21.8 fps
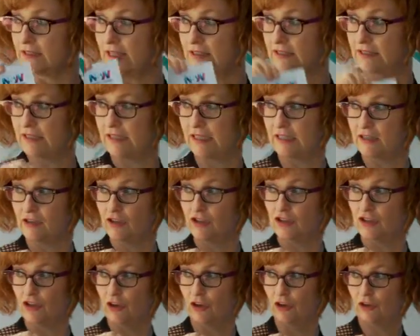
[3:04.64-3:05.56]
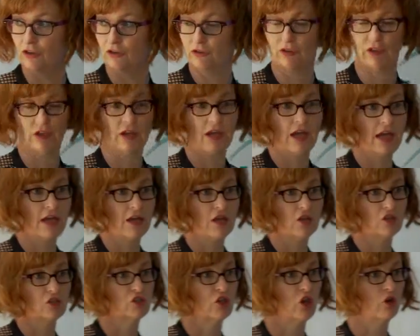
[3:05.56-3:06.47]
set in stone.
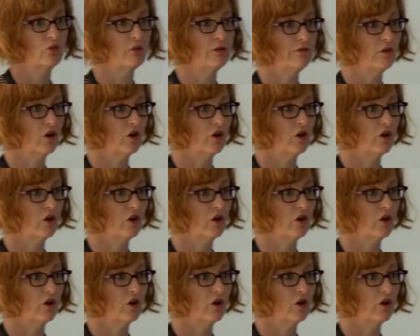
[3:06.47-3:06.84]
So we've